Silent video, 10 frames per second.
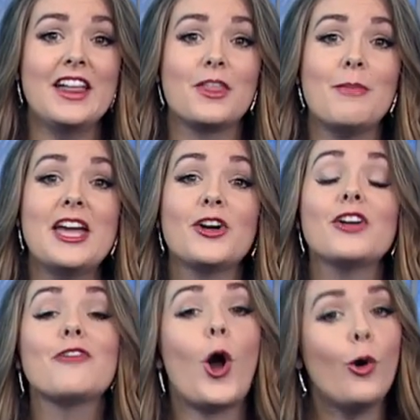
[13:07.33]
The maker
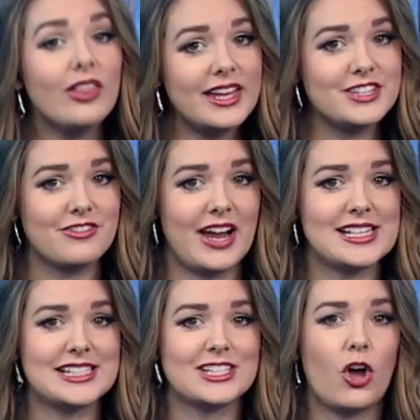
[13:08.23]
of OLED
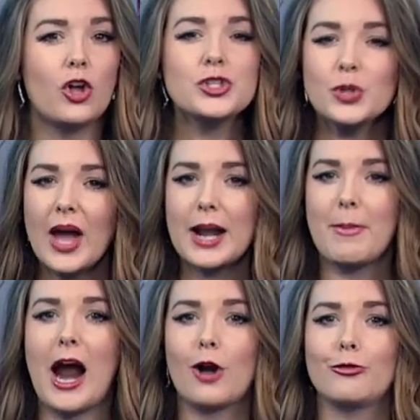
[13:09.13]
devices also had a
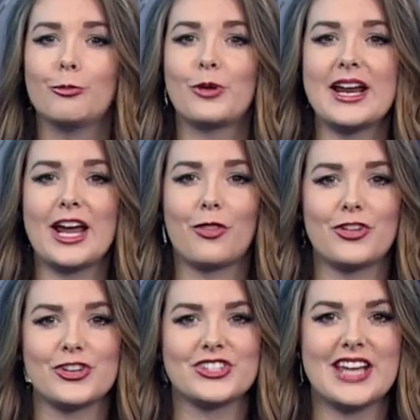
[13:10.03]
powerful breakout
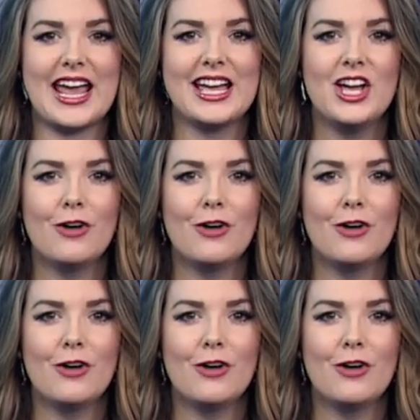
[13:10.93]
Thursday.